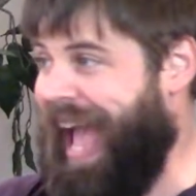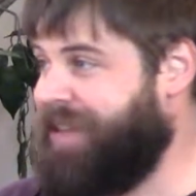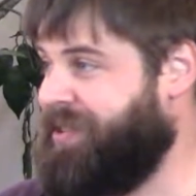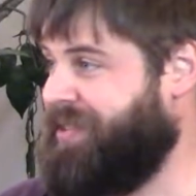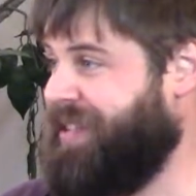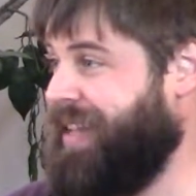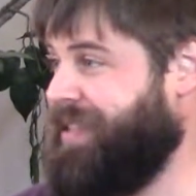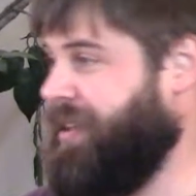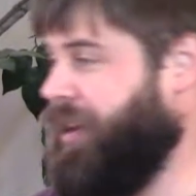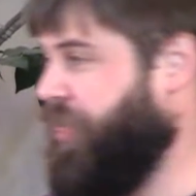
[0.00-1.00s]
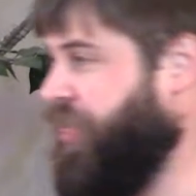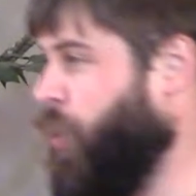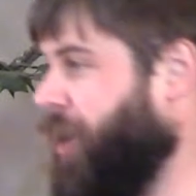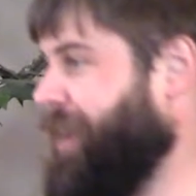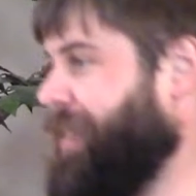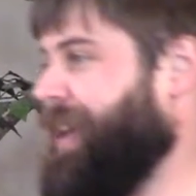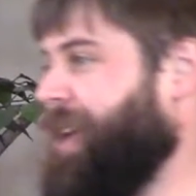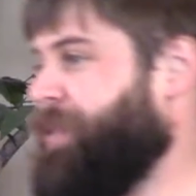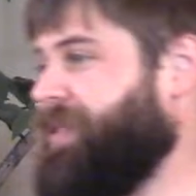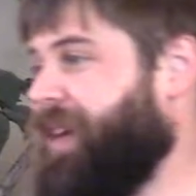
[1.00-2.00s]
exercise the authority that he
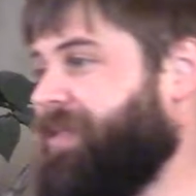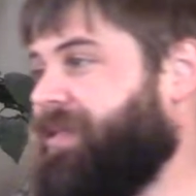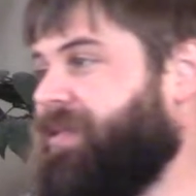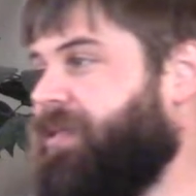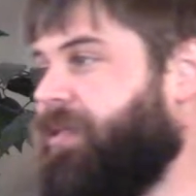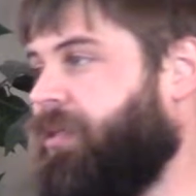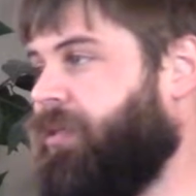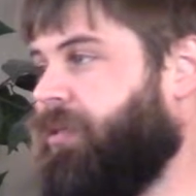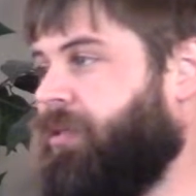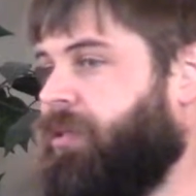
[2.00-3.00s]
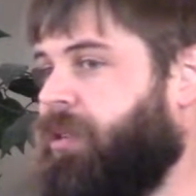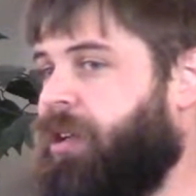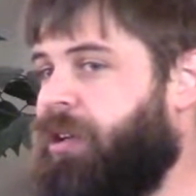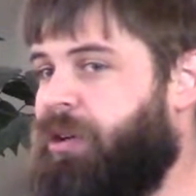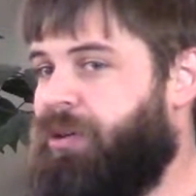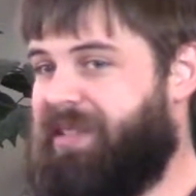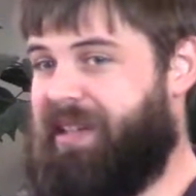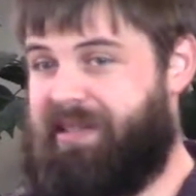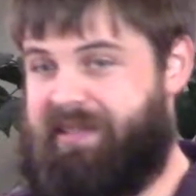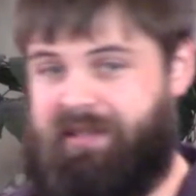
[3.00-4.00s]
possesses who
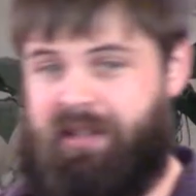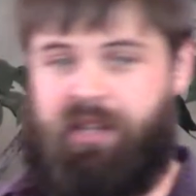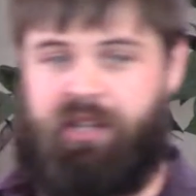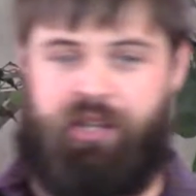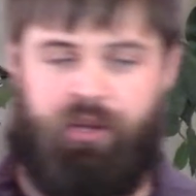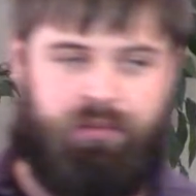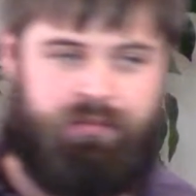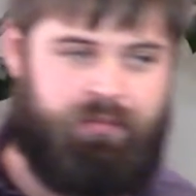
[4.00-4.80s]
says, You know,